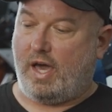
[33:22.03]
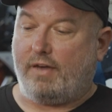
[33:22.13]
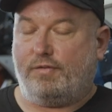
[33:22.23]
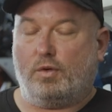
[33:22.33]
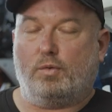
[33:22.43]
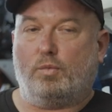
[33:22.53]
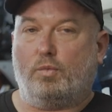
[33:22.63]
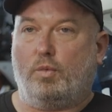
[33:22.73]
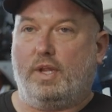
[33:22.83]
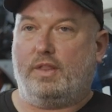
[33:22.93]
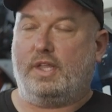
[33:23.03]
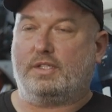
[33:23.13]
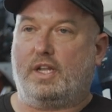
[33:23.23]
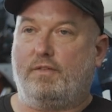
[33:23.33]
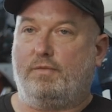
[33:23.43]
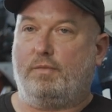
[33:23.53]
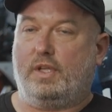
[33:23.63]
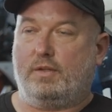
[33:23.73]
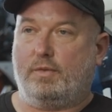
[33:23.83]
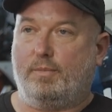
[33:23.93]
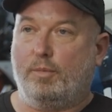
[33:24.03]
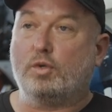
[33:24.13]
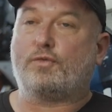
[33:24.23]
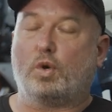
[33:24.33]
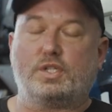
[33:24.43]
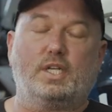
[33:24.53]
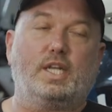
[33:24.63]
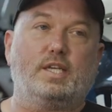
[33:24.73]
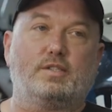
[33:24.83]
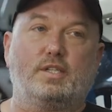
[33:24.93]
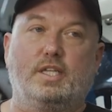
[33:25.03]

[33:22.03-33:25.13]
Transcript: I feel one of the things that I'm most fortunate is